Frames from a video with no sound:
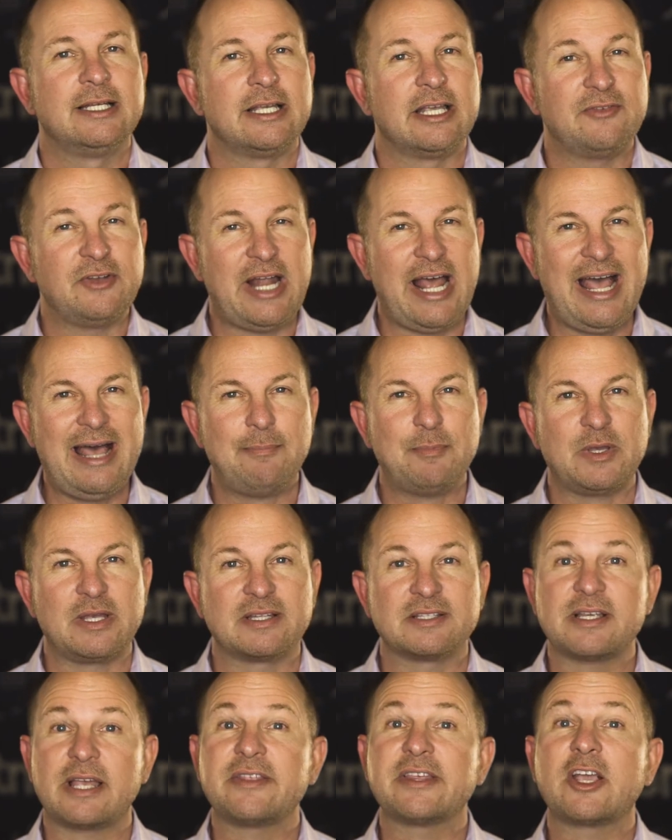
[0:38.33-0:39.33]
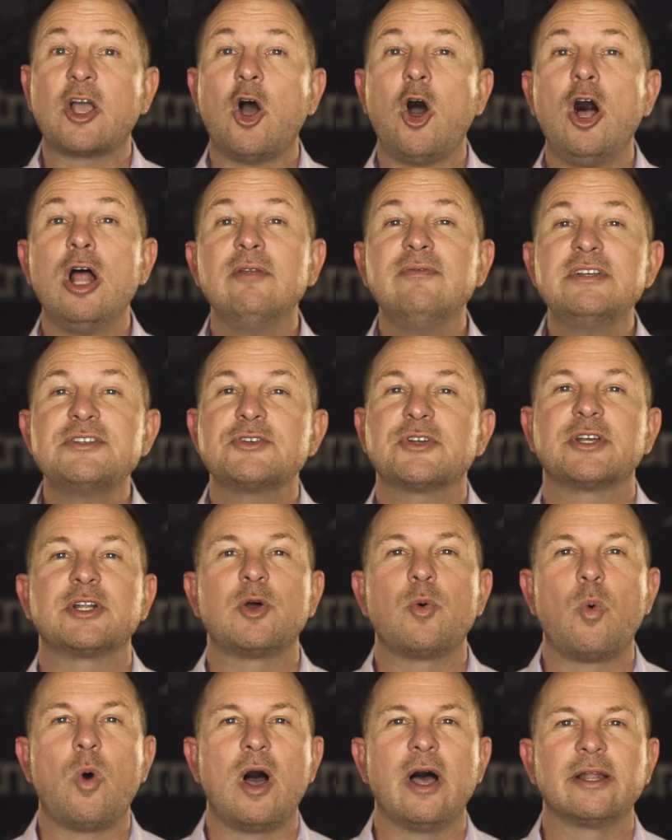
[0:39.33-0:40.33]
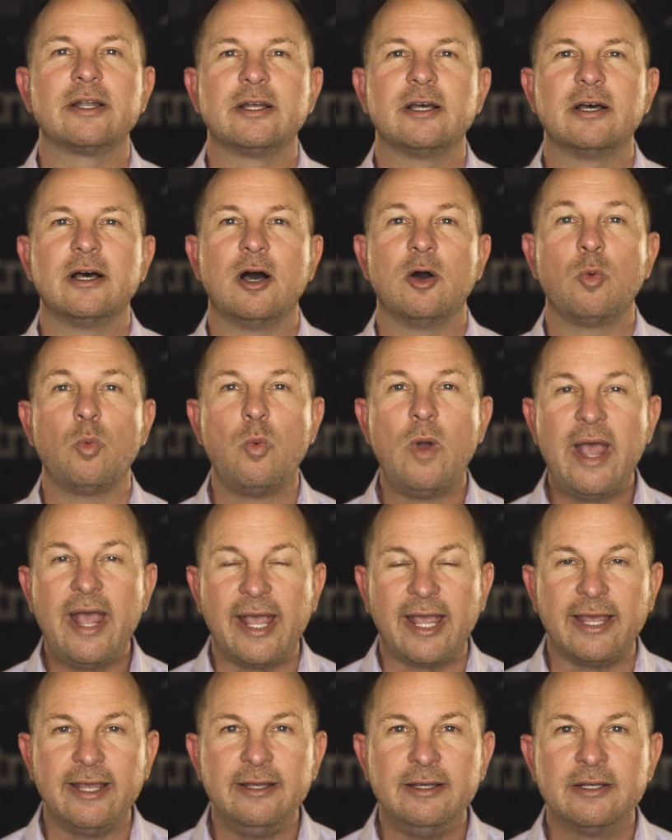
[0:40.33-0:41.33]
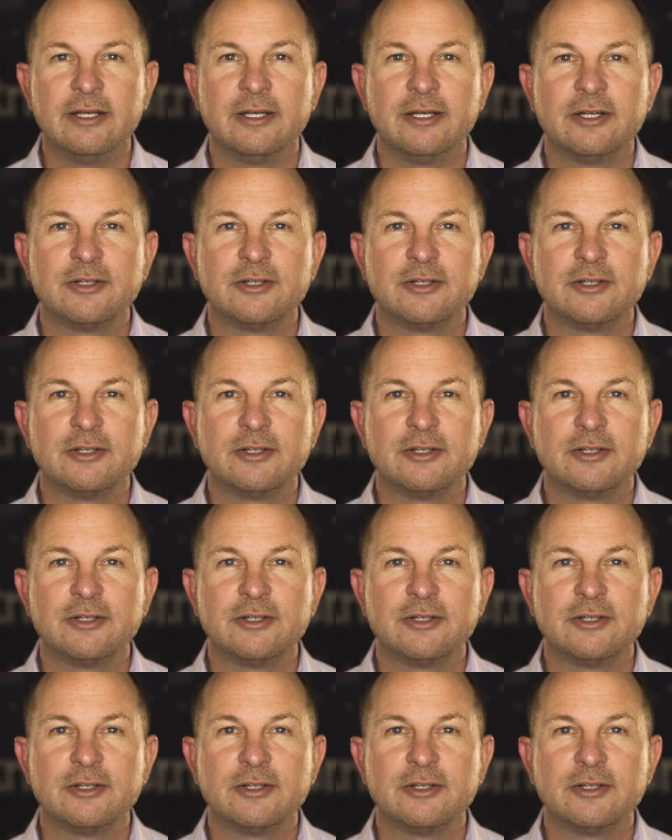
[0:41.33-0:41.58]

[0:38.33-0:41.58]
If it happens, I think all of us are going to want a way